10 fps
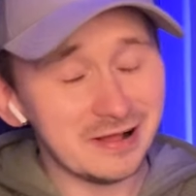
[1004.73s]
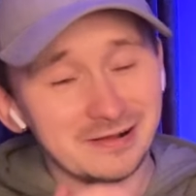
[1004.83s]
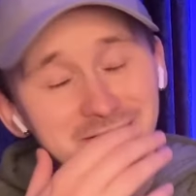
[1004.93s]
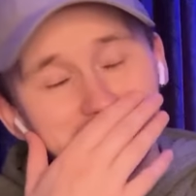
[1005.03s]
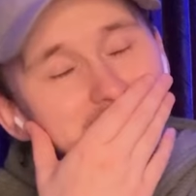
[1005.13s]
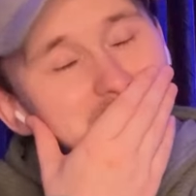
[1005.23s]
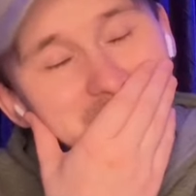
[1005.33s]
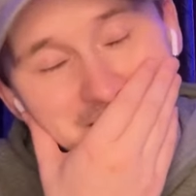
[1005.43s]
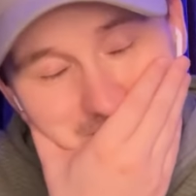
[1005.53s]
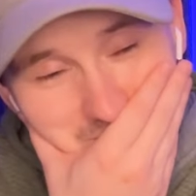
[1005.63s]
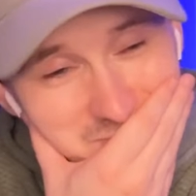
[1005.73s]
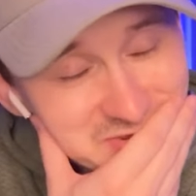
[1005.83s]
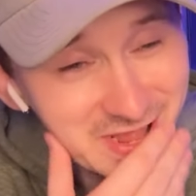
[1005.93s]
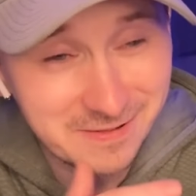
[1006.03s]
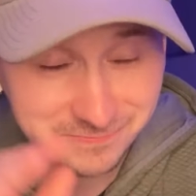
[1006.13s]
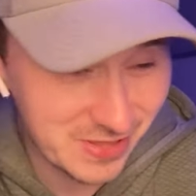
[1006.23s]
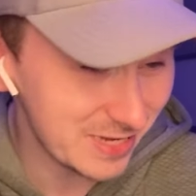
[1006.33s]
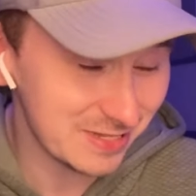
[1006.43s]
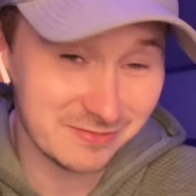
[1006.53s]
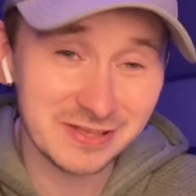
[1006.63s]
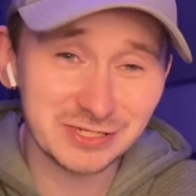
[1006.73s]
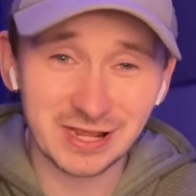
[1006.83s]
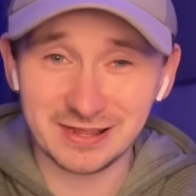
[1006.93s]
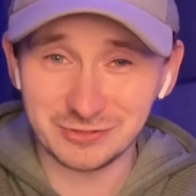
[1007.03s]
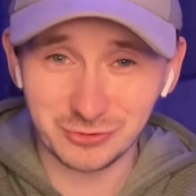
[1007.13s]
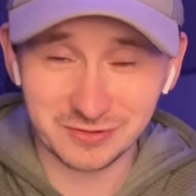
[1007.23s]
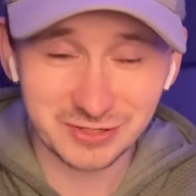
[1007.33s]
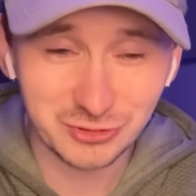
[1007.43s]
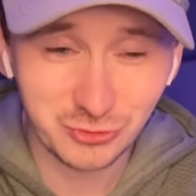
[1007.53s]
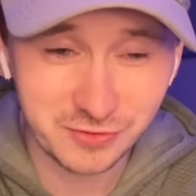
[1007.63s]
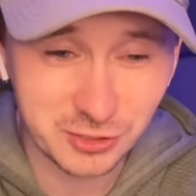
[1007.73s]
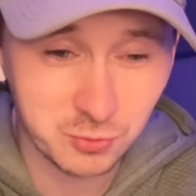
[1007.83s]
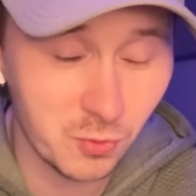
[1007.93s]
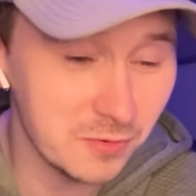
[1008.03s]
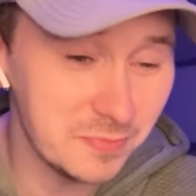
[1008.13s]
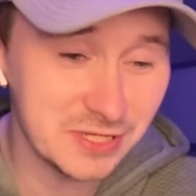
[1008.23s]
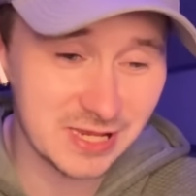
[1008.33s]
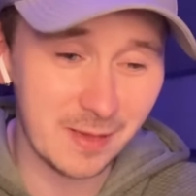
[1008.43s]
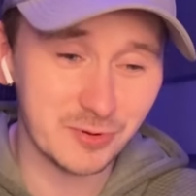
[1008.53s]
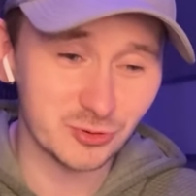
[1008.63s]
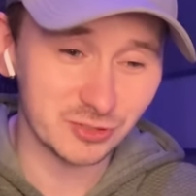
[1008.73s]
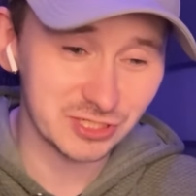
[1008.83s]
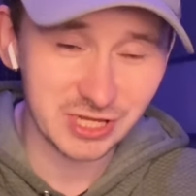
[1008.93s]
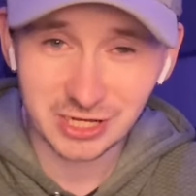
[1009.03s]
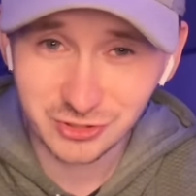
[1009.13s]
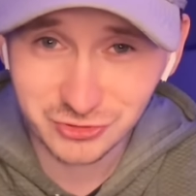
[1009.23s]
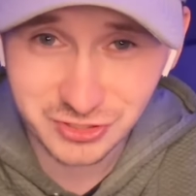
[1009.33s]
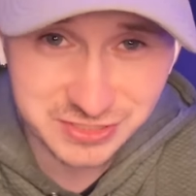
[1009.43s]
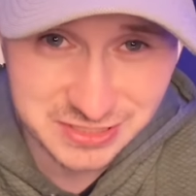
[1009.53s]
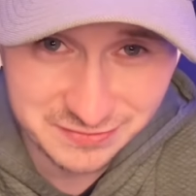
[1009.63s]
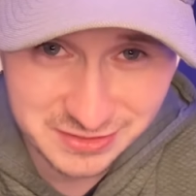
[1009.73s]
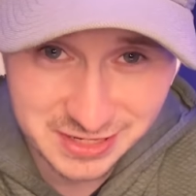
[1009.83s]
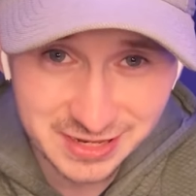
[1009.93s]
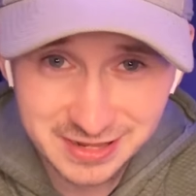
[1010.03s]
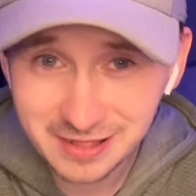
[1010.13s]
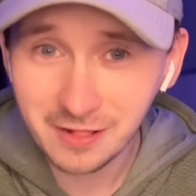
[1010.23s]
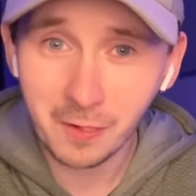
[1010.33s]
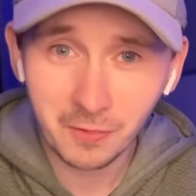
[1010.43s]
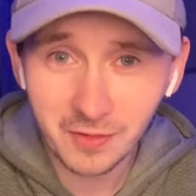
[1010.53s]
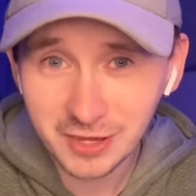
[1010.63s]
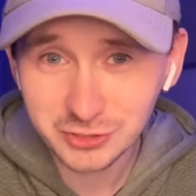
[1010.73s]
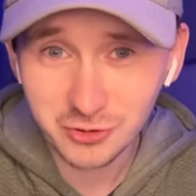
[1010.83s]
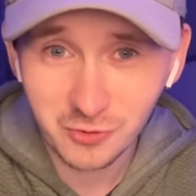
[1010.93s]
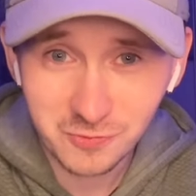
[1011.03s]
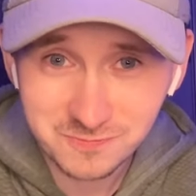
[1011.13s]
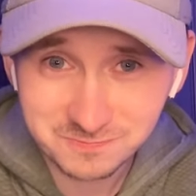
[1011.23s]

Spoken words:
Oh man. But yeah, guys, let's get into it. Let's do this. One Piece episode 670. Let's go.